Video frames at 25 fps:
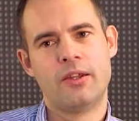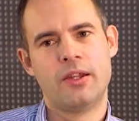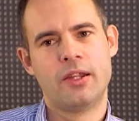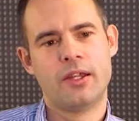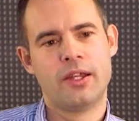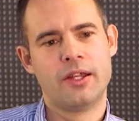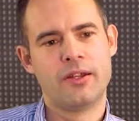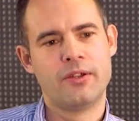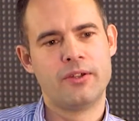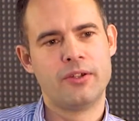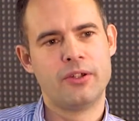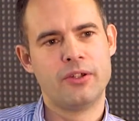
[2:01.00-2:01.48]

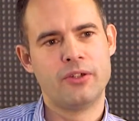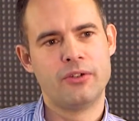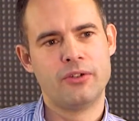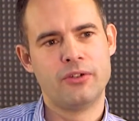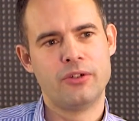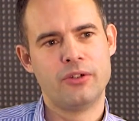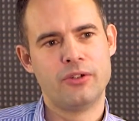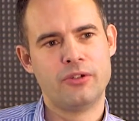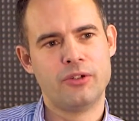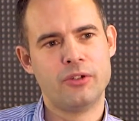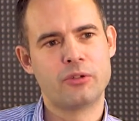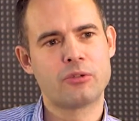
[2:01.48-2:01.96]
Yeah, the,
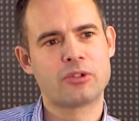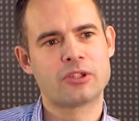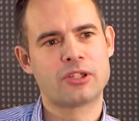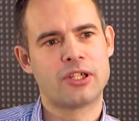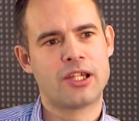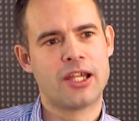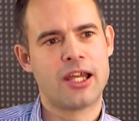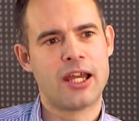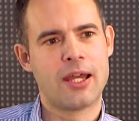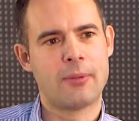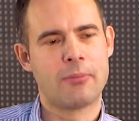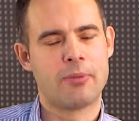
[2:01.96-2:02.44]
the
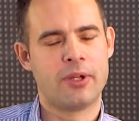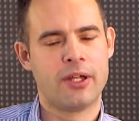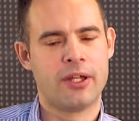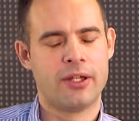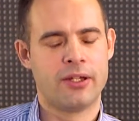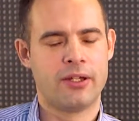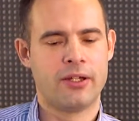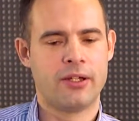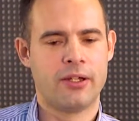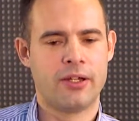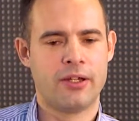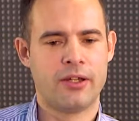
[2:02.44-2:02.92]
Nuix lab
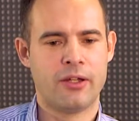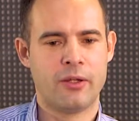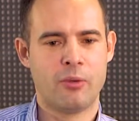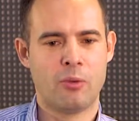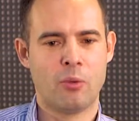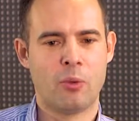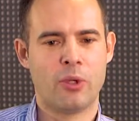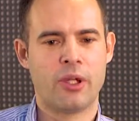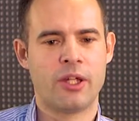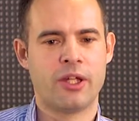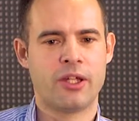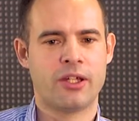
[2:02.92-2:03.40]
and, and
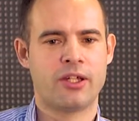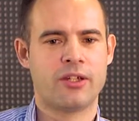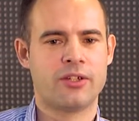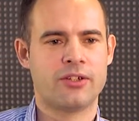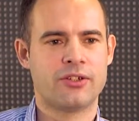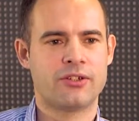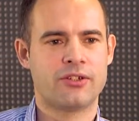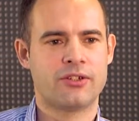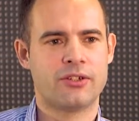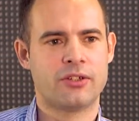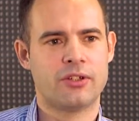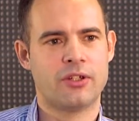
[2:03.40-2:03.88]
the way it
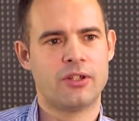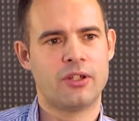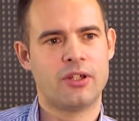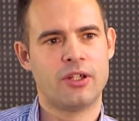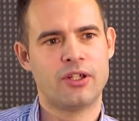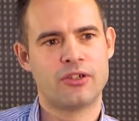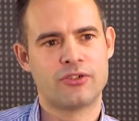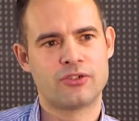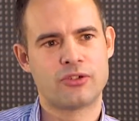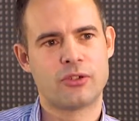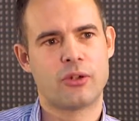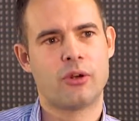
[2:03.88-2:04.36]
is uh,
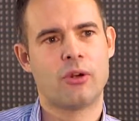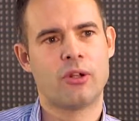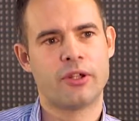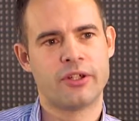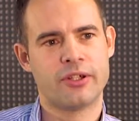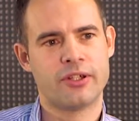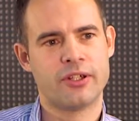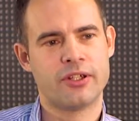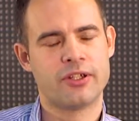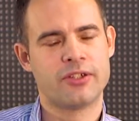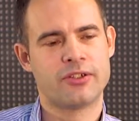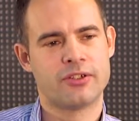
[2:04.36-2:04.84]

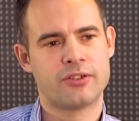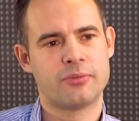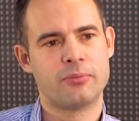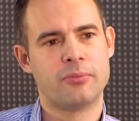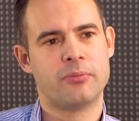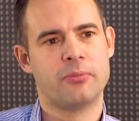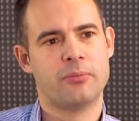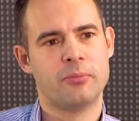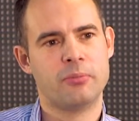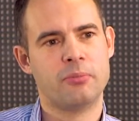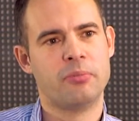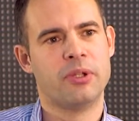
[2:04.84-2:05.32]
installed in this
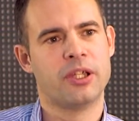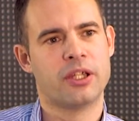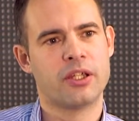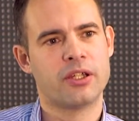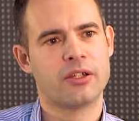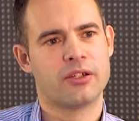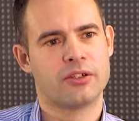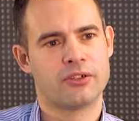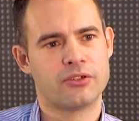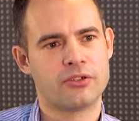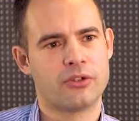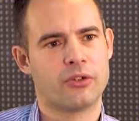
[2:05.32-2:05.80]
big
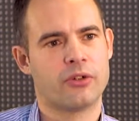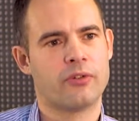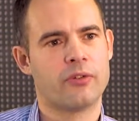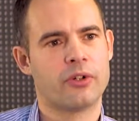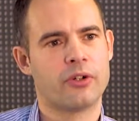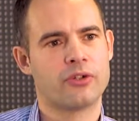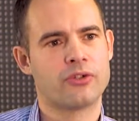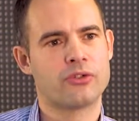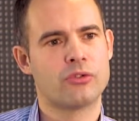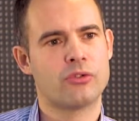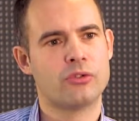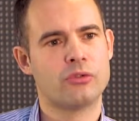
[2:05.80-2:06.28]

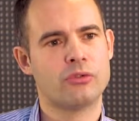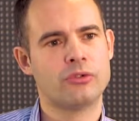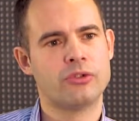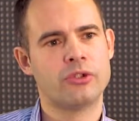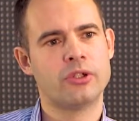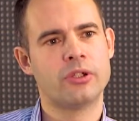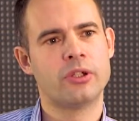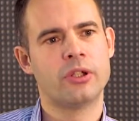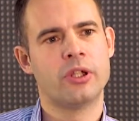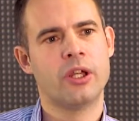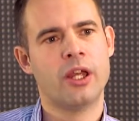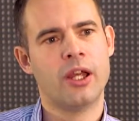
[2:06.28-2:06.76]
server
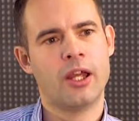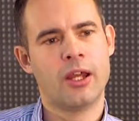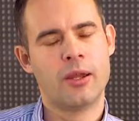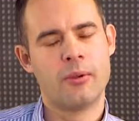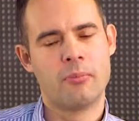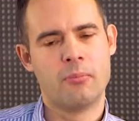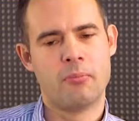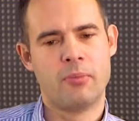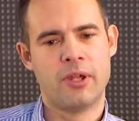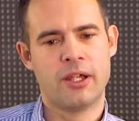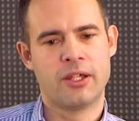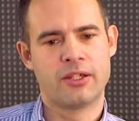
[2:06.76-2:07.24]
solution
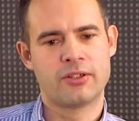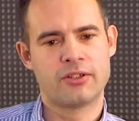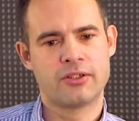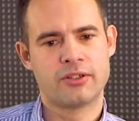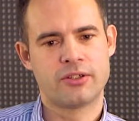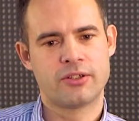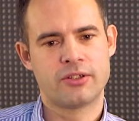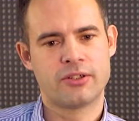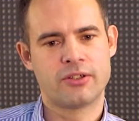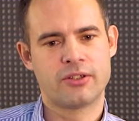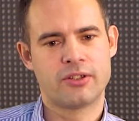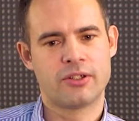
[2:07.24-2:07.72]

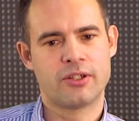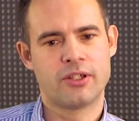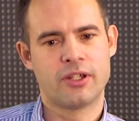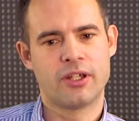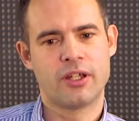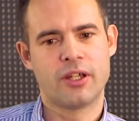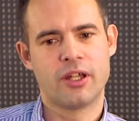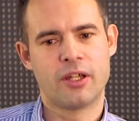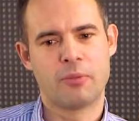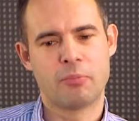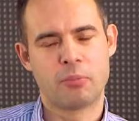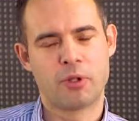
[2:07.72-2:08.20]
makes
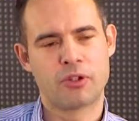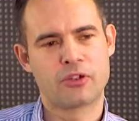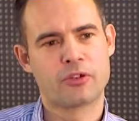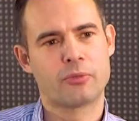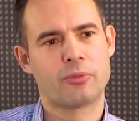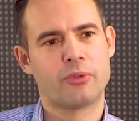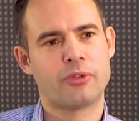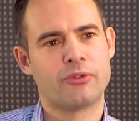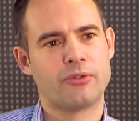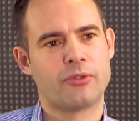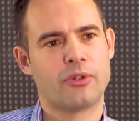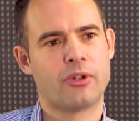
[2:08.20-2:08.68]
it
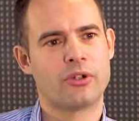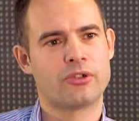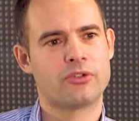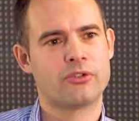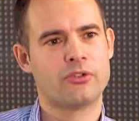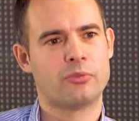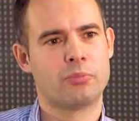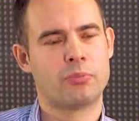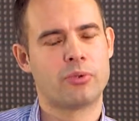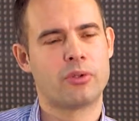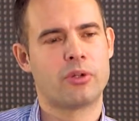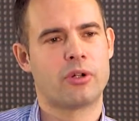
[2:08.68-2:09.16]
possible for us
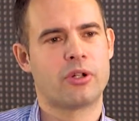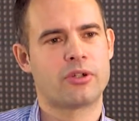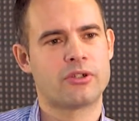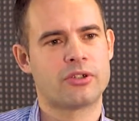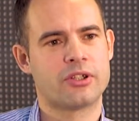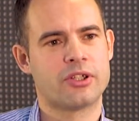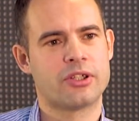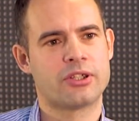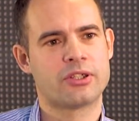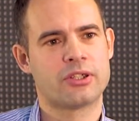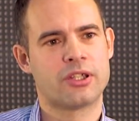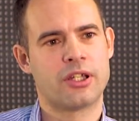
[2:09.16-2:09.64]
to
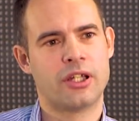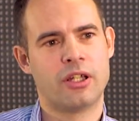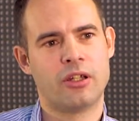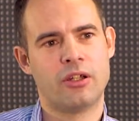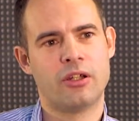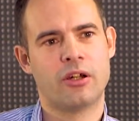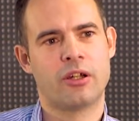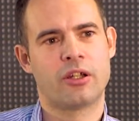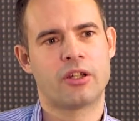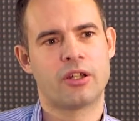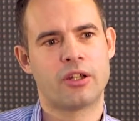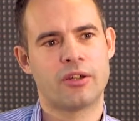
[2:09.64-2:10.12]
process a
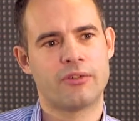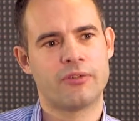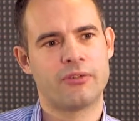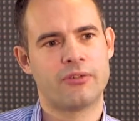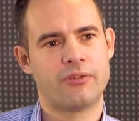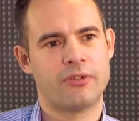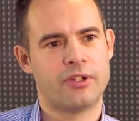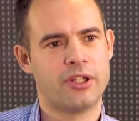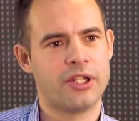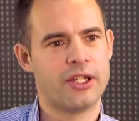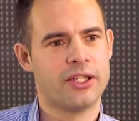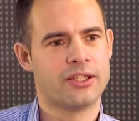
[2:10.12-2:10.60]
lot
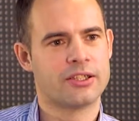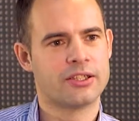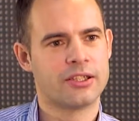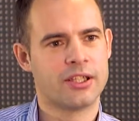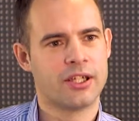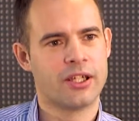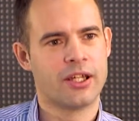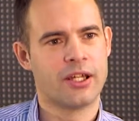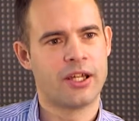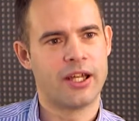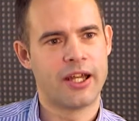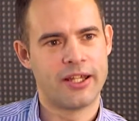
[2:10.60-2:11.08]
of
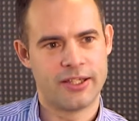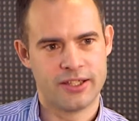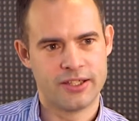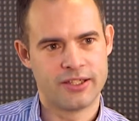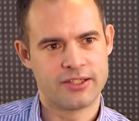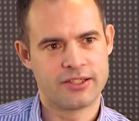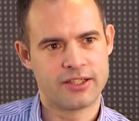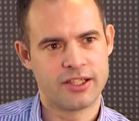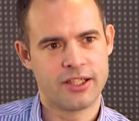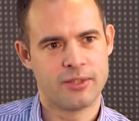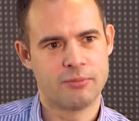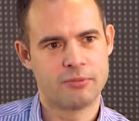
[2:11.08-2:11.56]
data at
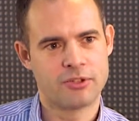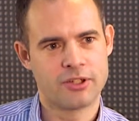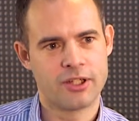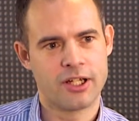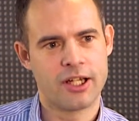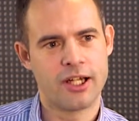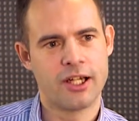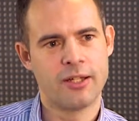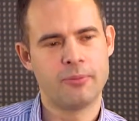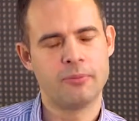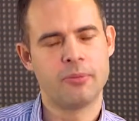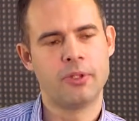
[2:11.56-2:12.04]
the same
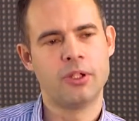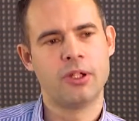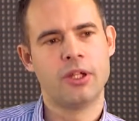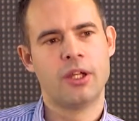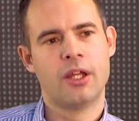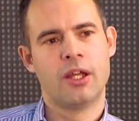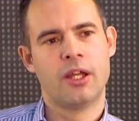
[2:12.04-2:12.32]
time.